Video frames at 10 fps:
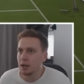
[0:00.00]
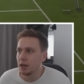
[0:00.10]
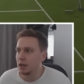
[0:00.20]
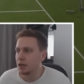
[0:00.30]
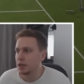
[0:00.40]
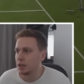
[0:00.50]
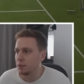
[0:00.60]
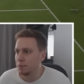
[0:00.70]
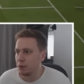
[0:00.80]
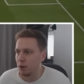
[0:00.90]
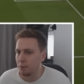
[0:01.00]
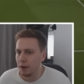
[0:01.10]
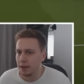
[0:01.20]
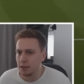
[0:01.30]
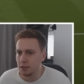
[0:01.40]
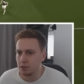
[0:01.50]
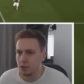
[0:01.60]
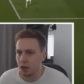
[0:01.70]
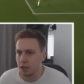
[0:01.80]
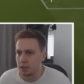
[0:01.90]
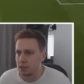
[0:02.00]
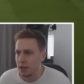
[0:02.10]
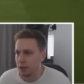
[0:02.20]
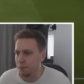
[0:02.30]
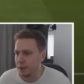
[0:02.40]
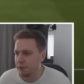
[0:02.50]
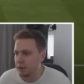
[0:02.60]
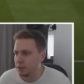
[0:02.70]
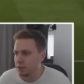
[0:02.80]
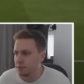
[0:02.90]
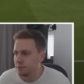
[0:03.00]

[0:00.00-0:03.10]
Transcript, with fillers: Unlucky. Good build-up play at the start of this second period.